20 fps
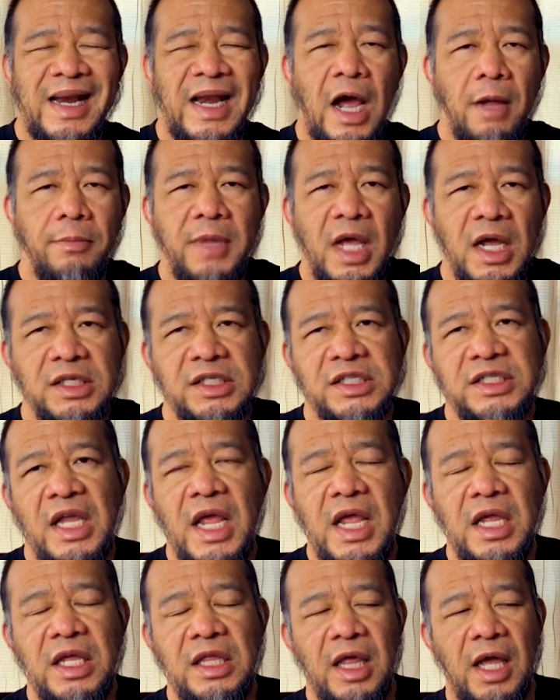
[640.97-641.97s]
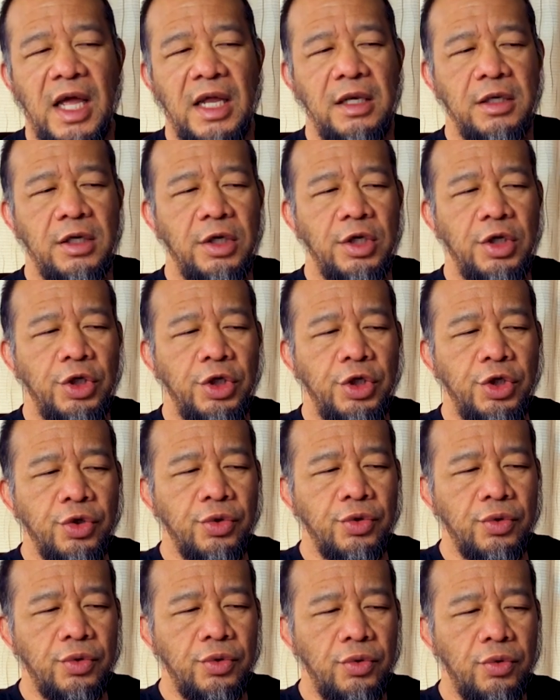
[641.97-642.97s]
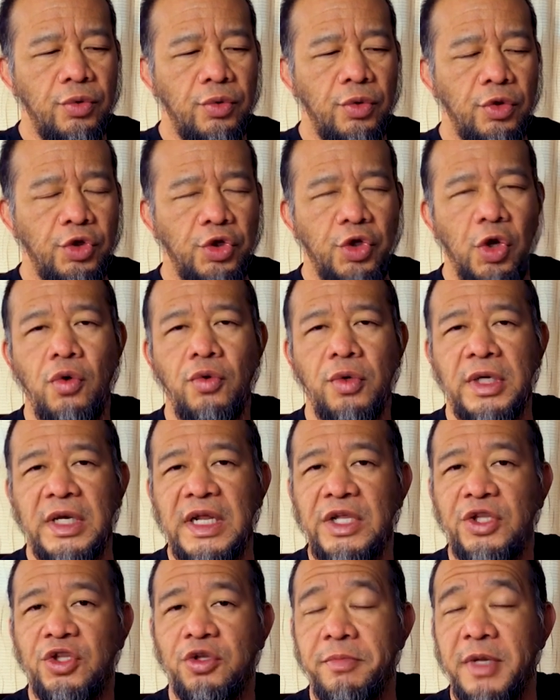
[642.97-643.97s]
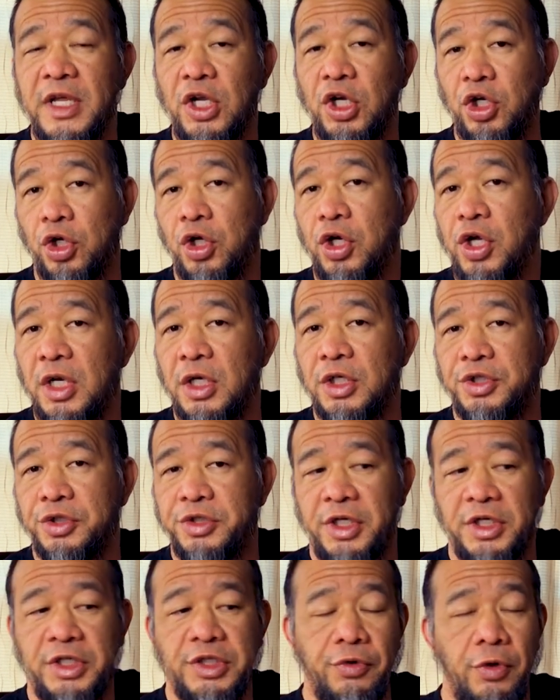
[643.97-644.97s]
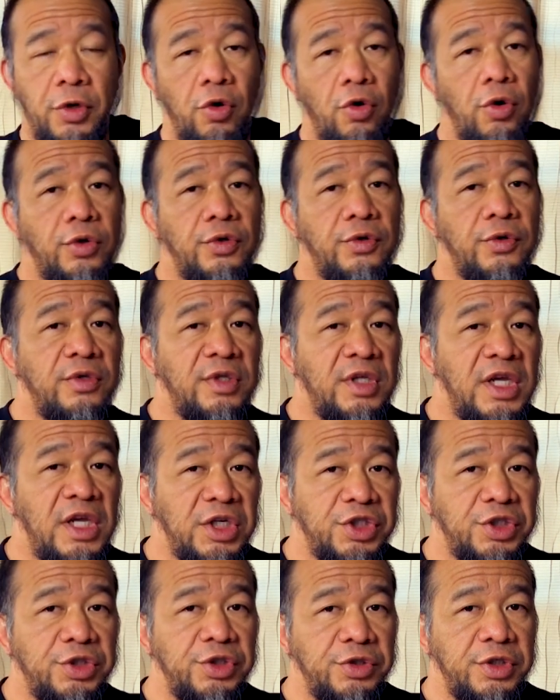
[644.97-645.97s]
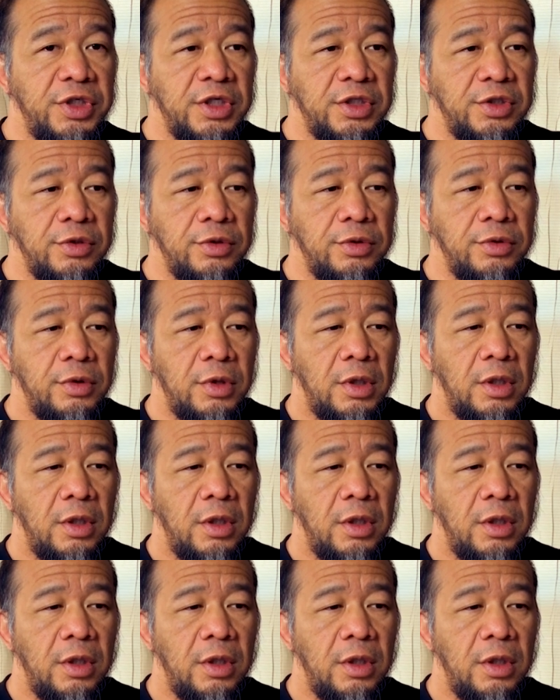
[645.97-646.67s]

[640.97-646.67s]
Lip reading: Now, I'm not saying that you don't need to be good in jiu-jitsu in order to teach jiu-jitsu.